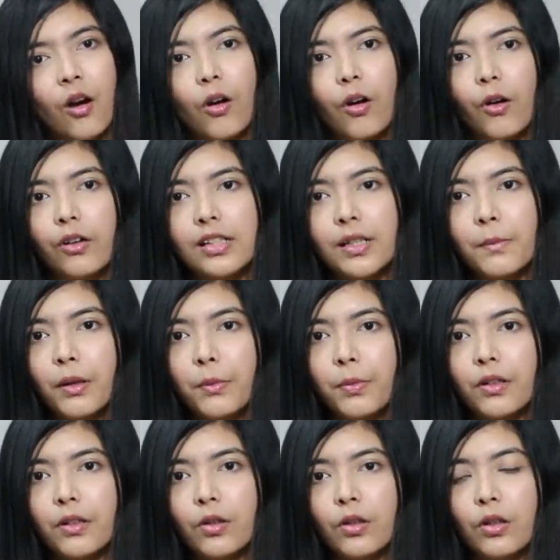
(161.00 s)
or some
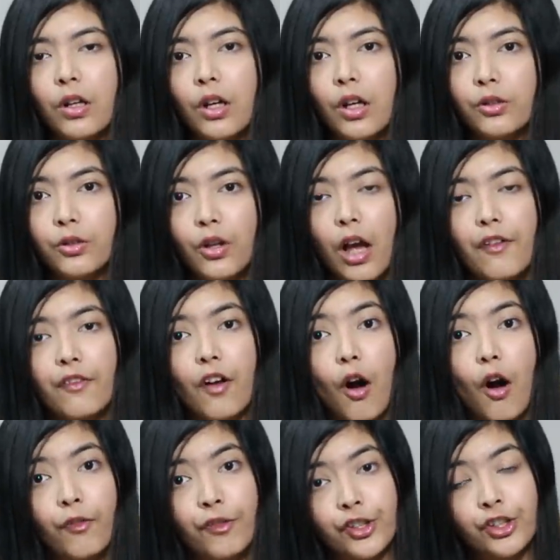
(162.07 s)
people do not have
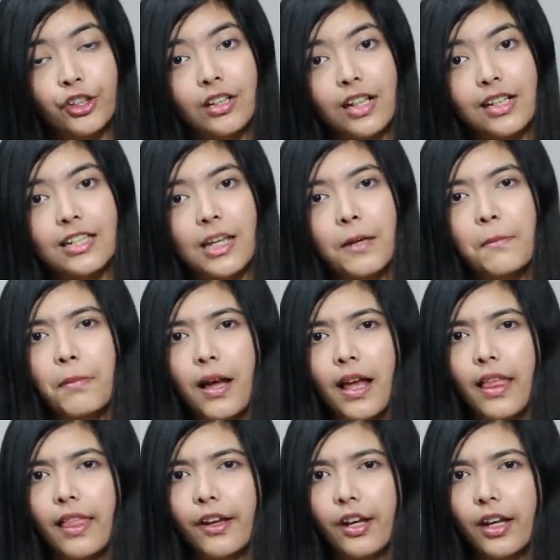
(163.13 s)
official last name,
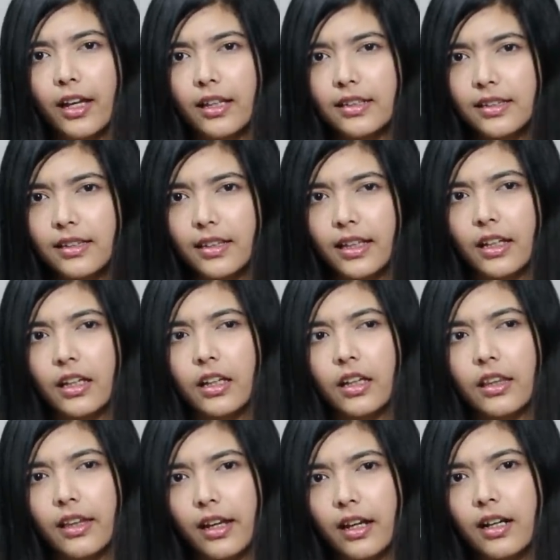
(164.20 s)
but The,
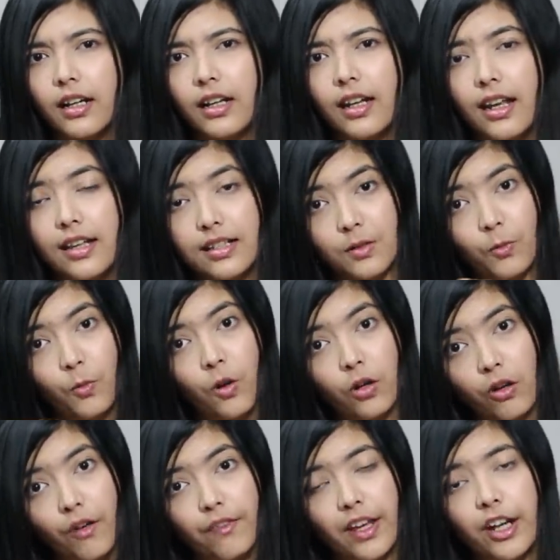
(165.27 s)
their last word
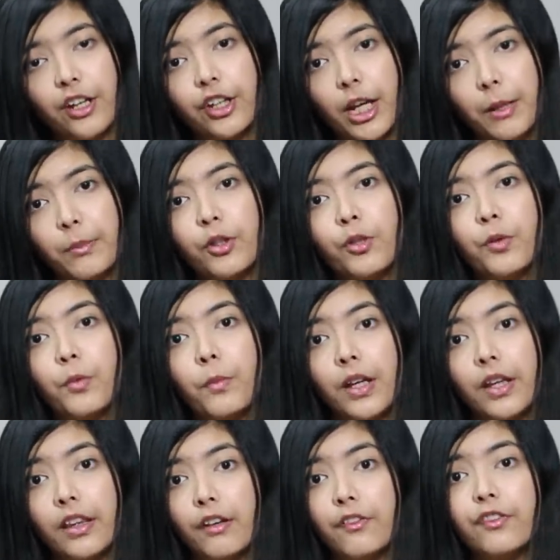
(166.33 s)
of their name could
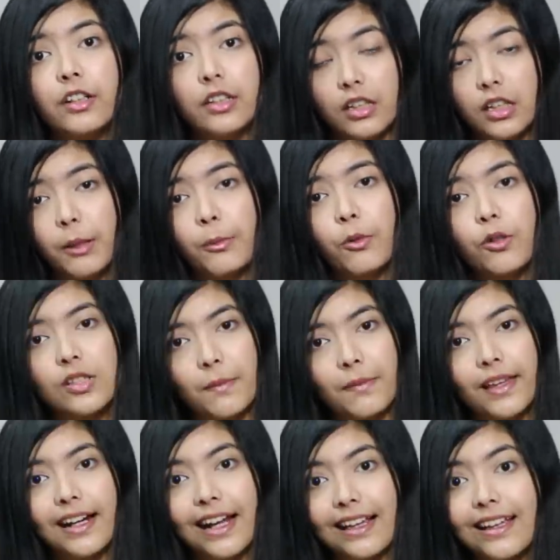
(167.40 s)
be their further name or
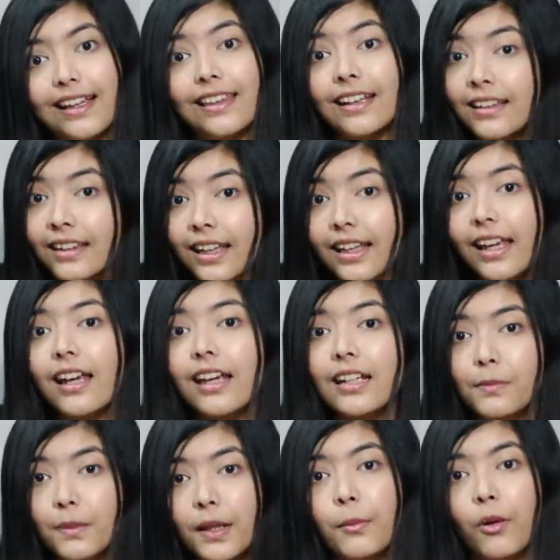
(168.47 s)
something like that. Then they can
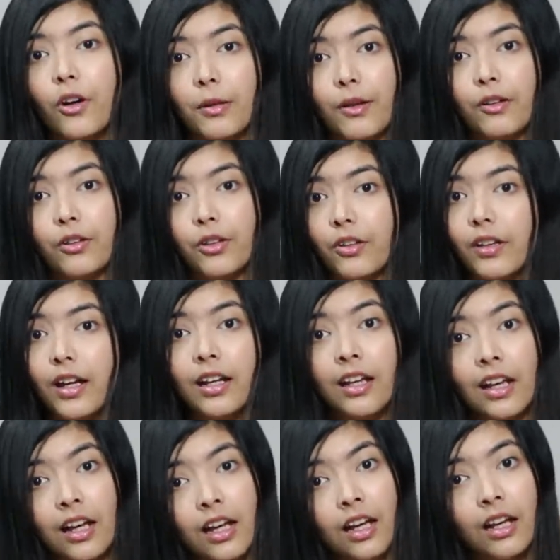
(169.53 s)
explain more about you, and
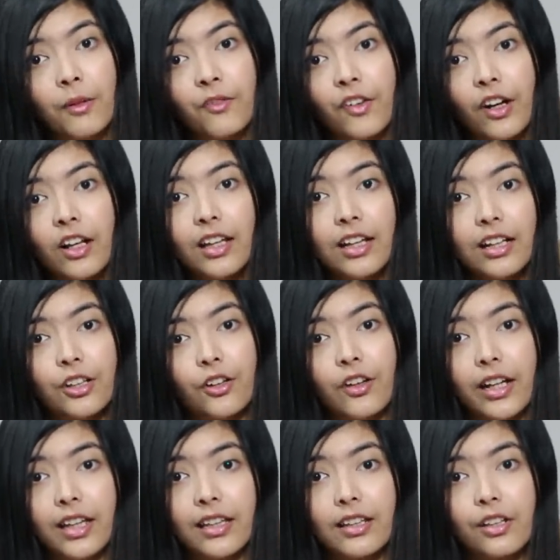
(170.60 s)
follow
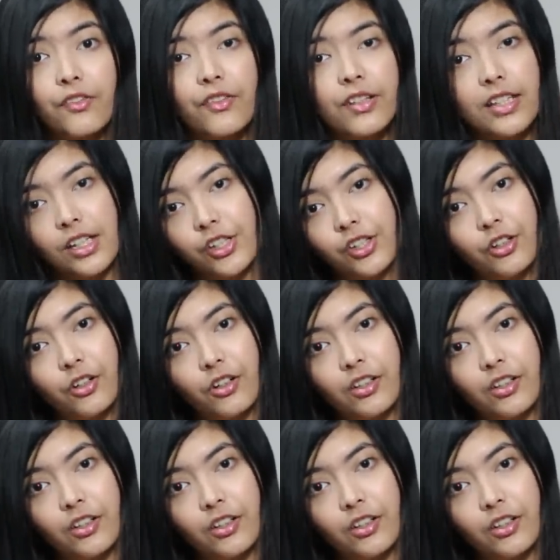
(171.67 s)
you are in the conversation